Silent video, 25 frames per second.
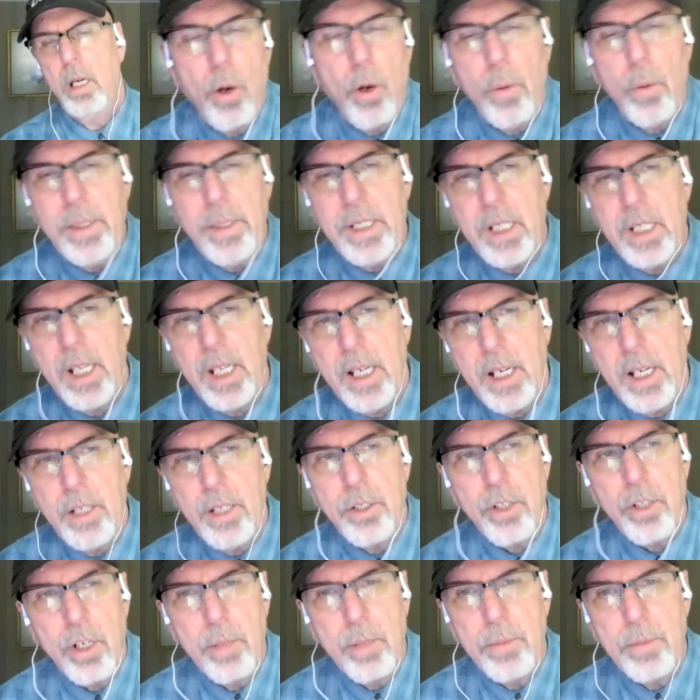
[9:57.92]
i always think in
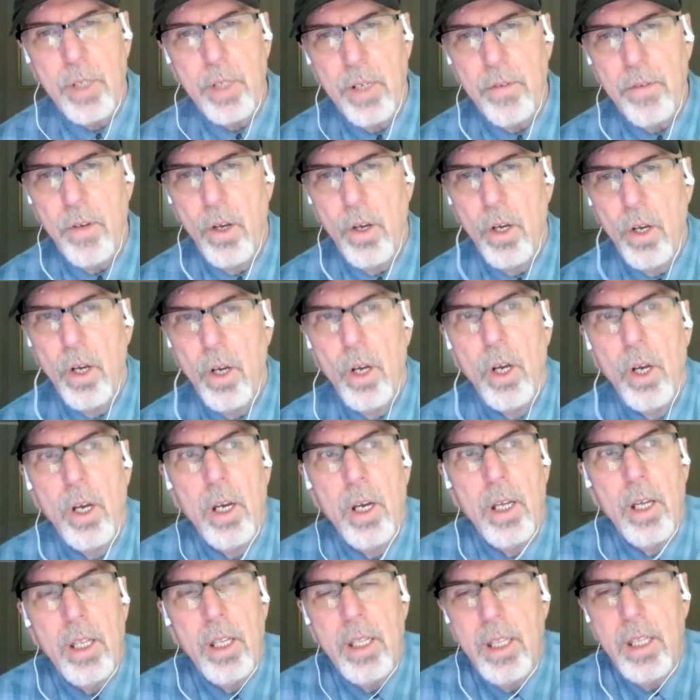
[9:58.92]
terms of
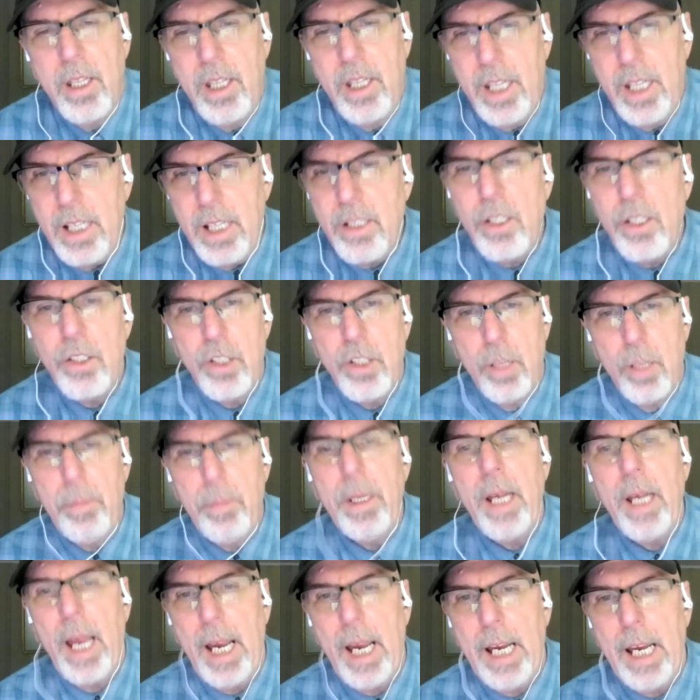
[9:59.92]
this is the
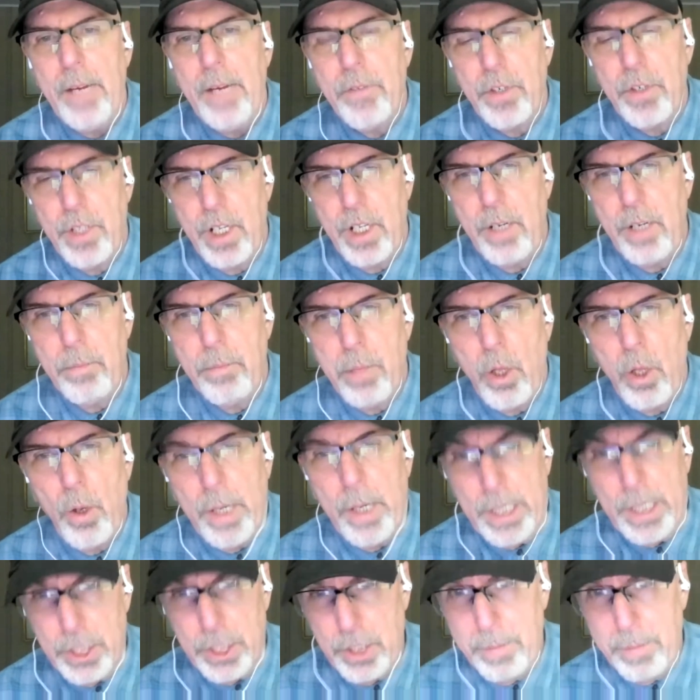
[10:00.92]
behavior that
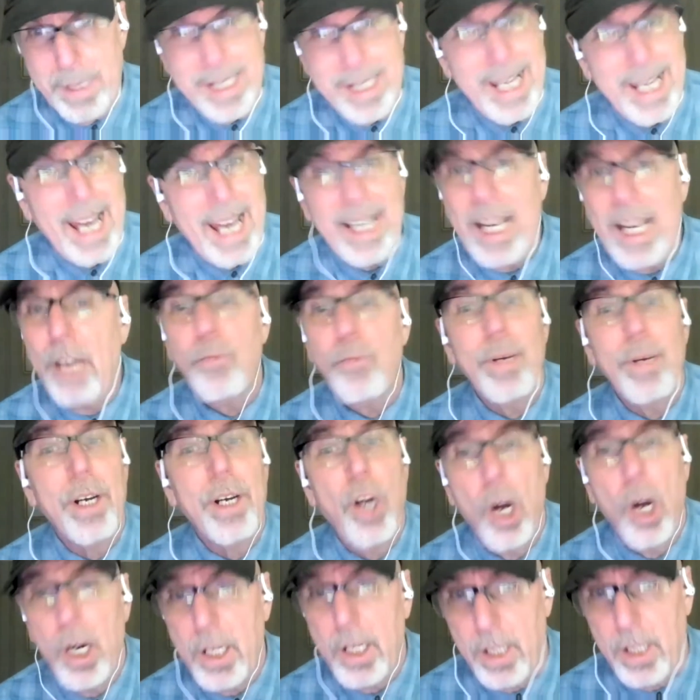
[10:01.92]
employees should be taking
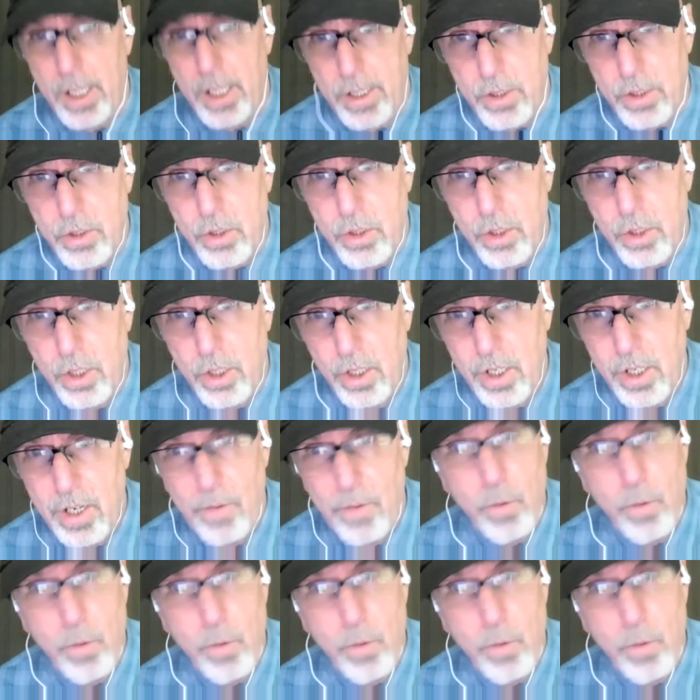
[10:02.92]
regardless